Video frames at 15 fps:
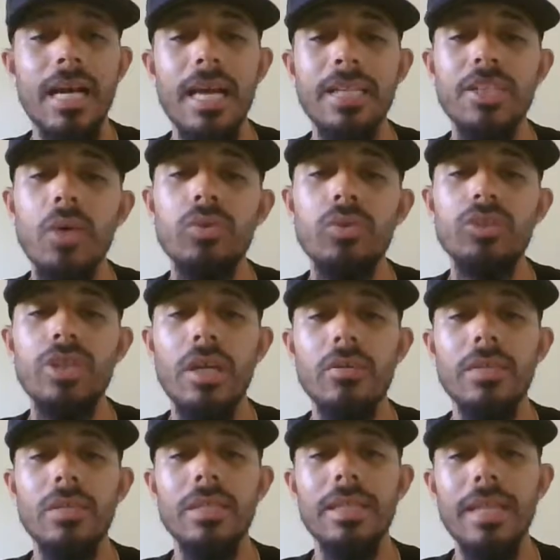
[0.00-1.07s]
don't
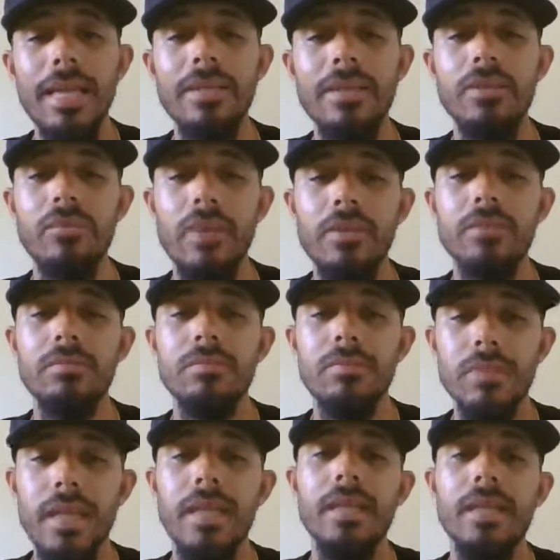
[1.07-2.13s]
generally like the Raiders
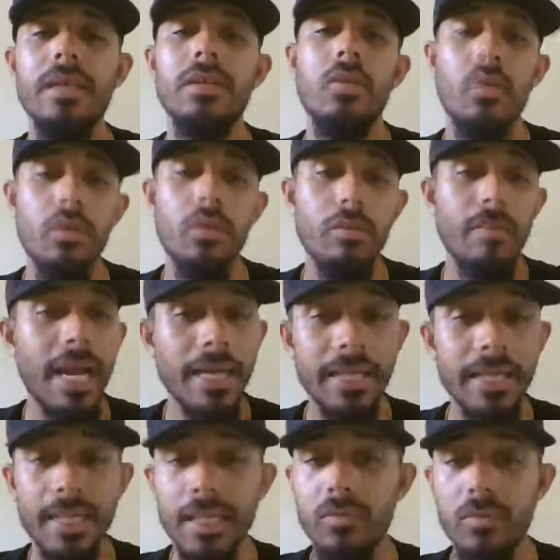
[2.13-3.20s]
playing a quarterback
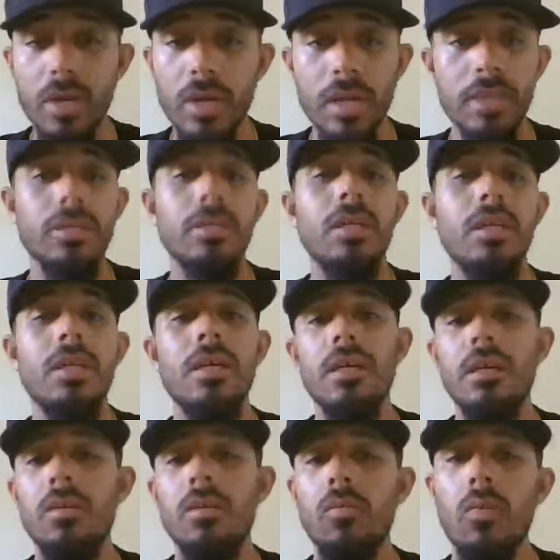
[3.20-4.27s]
that can rush.
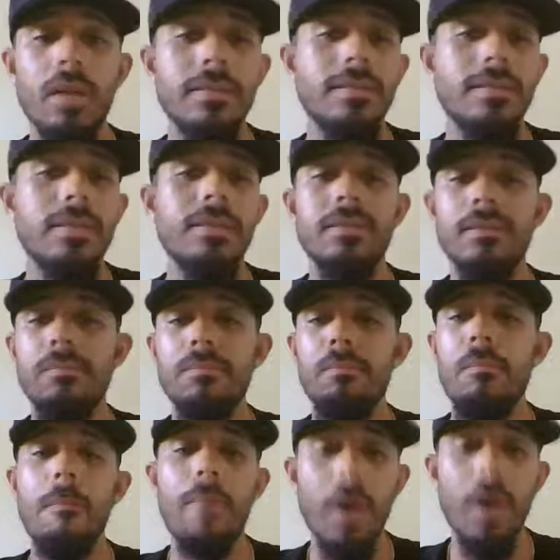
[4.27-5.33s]
Watson is
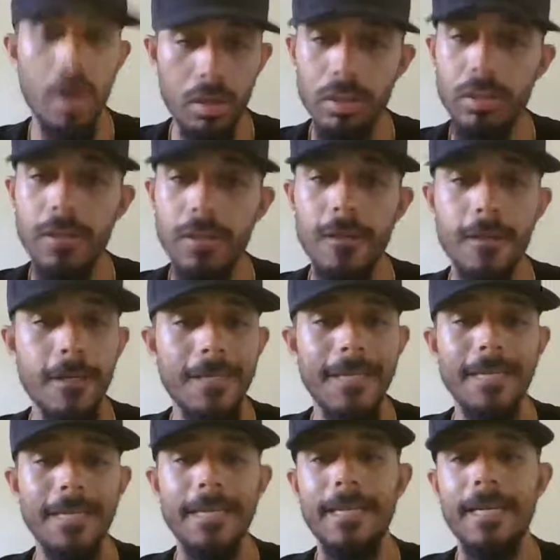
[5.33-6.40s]
baller.
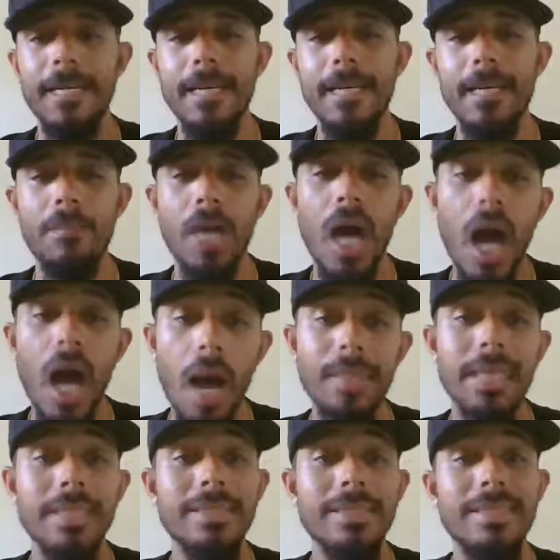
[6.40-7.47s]

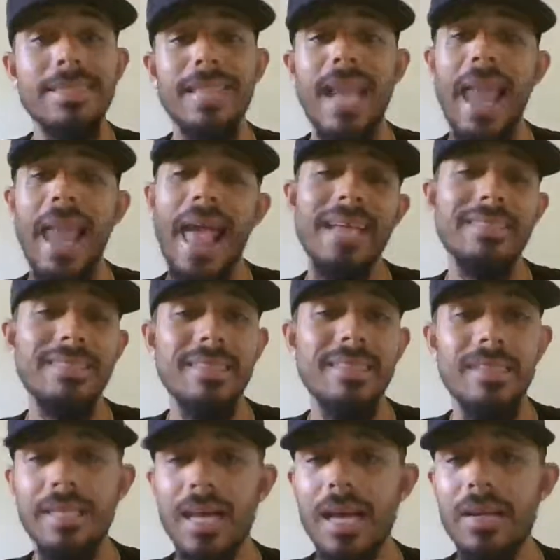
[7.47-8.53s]
Hopkins is
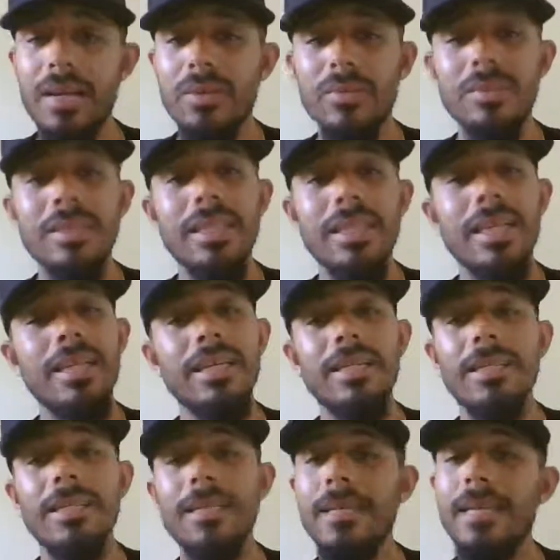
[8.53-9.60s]
nasty. I don't think
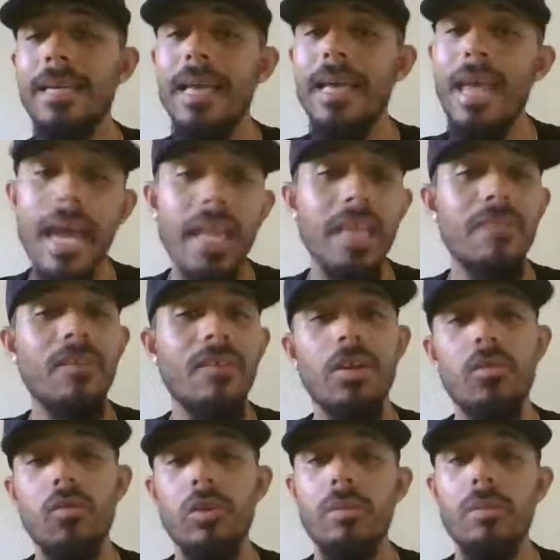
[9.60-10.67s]
any of our
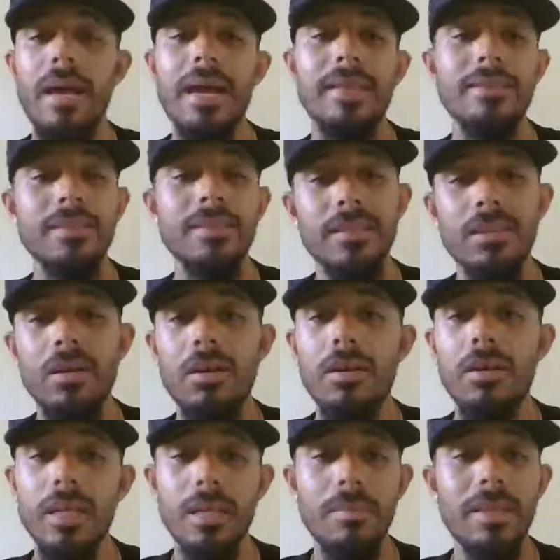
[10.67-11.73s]
cornerbacks can
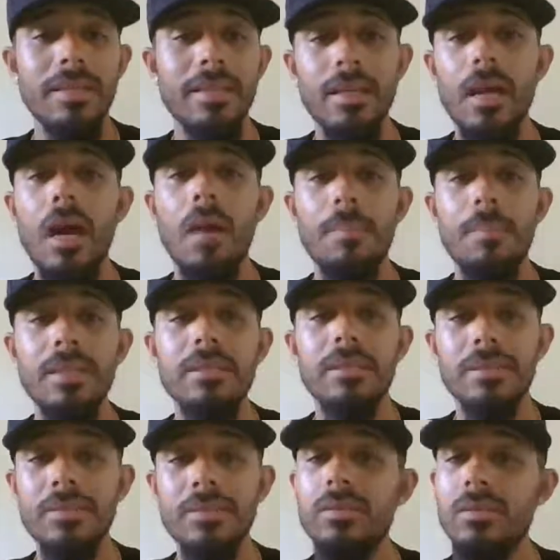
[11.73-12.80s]
guard him. I think Hop
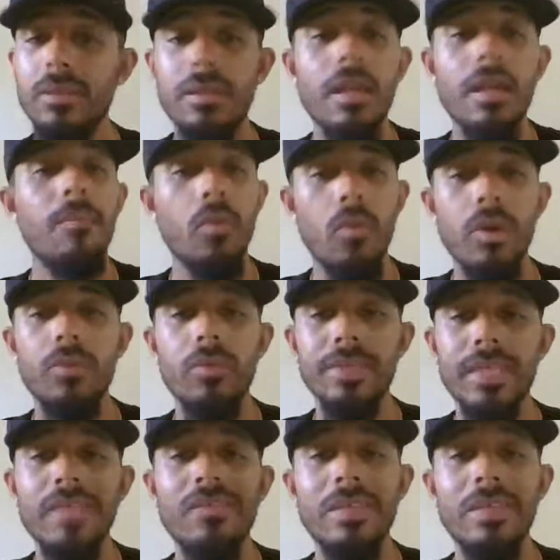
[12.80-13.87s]
is the number 1
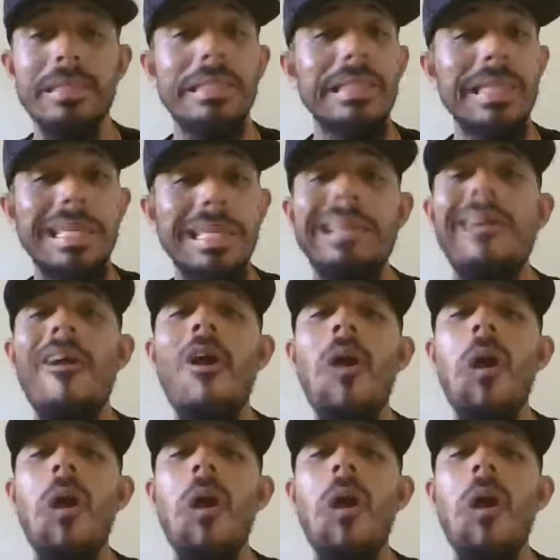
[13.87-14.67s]
receiver in the league.